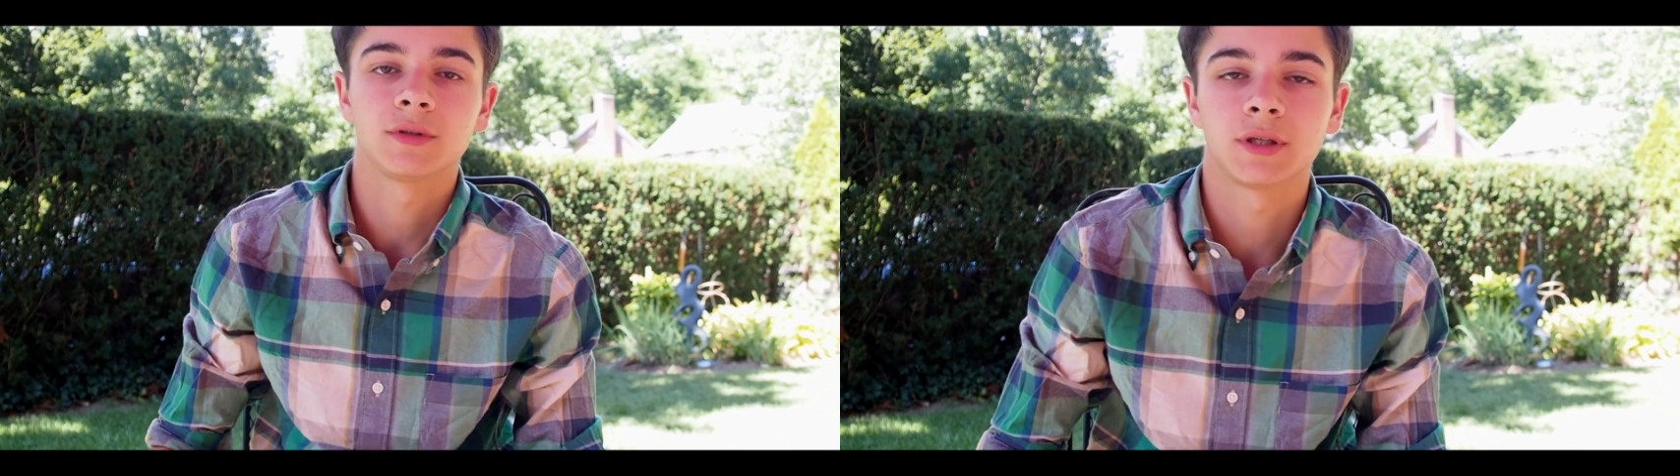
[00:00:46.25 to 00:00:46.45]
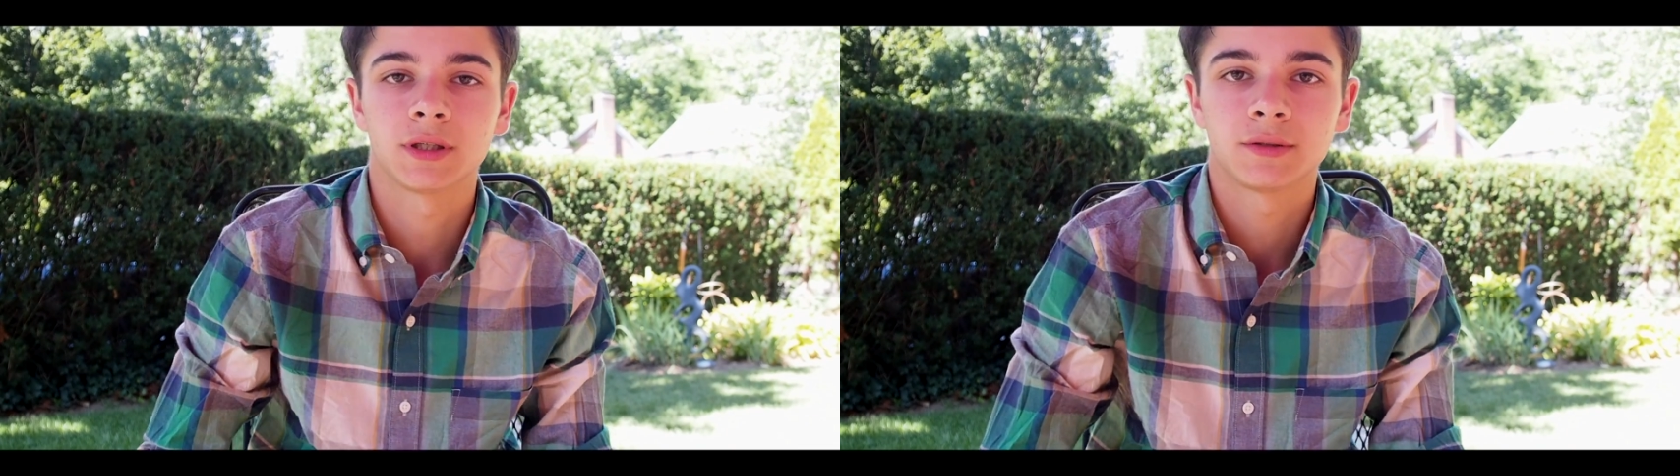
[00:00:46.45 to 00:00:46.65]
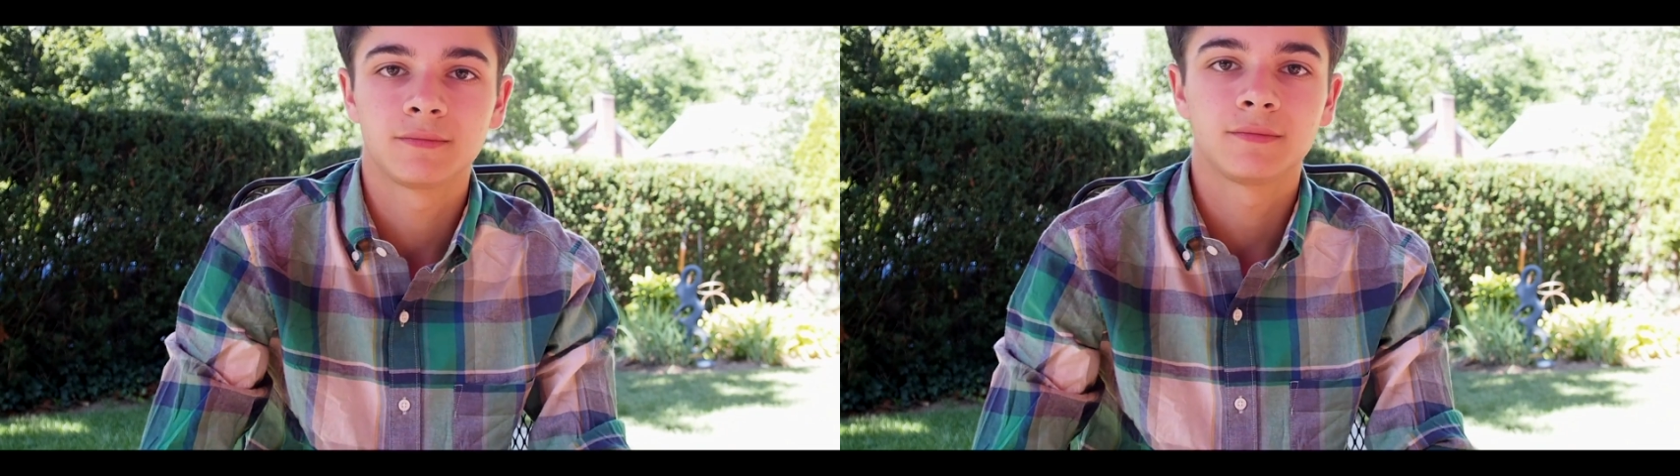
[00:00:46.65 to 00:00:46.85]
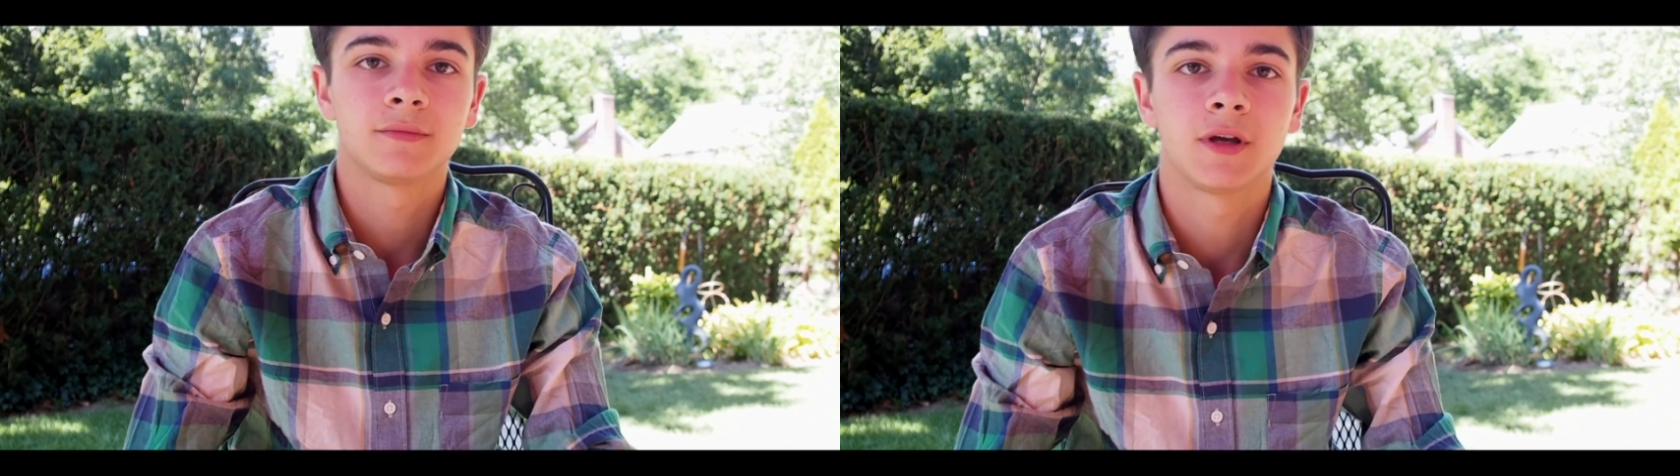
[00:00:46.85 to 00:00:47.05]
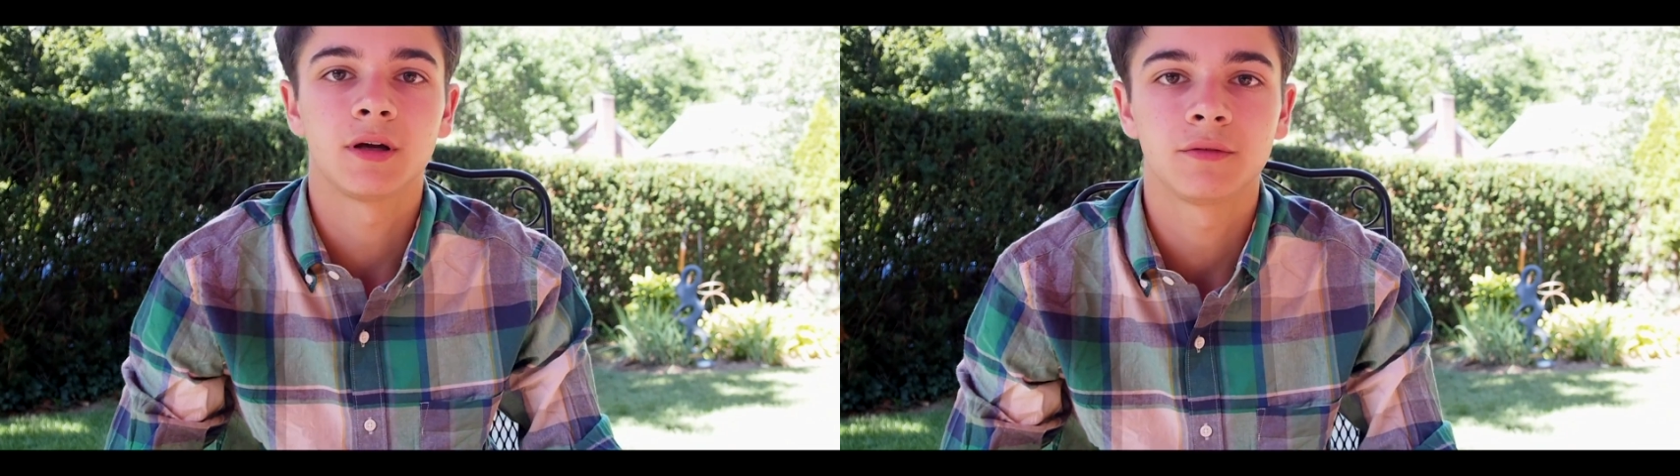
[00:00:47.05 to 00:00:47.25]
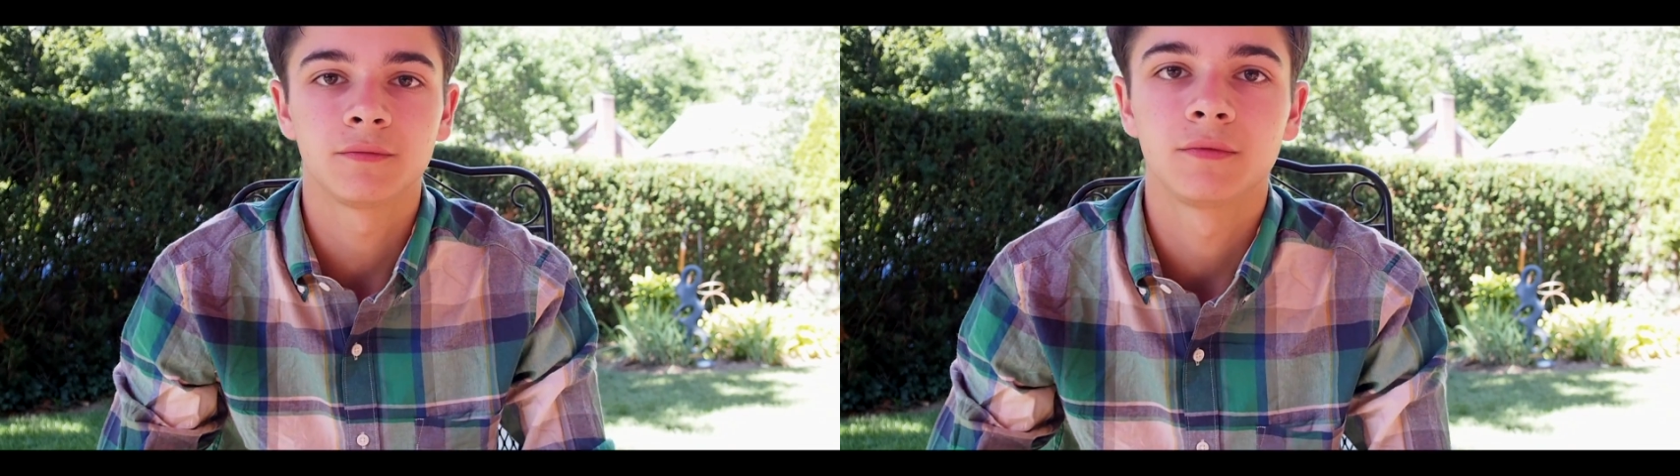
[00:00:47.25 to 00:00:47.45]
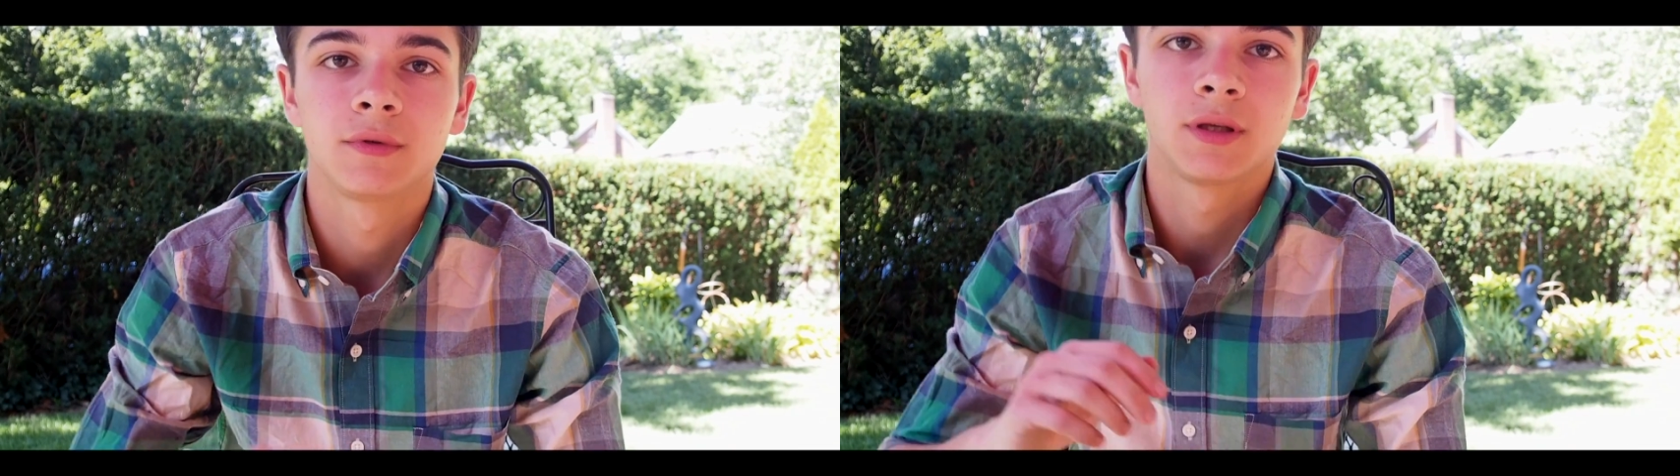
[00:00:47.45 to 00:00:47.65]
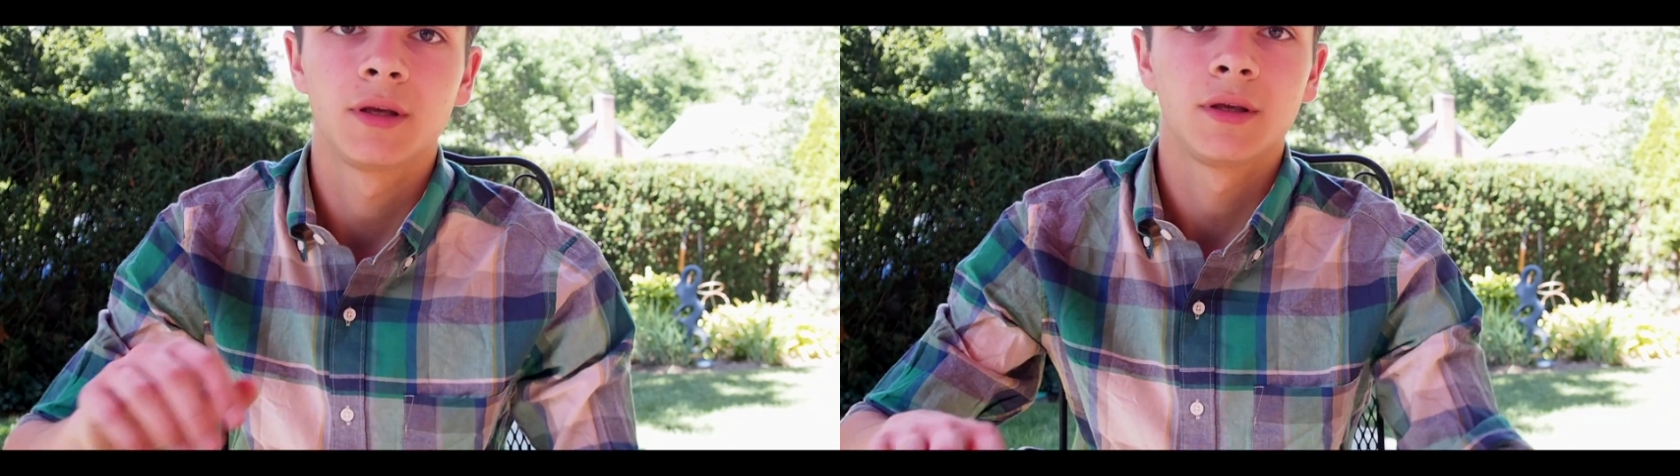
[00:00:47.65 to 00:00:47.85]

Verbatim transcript: Uh, I'll.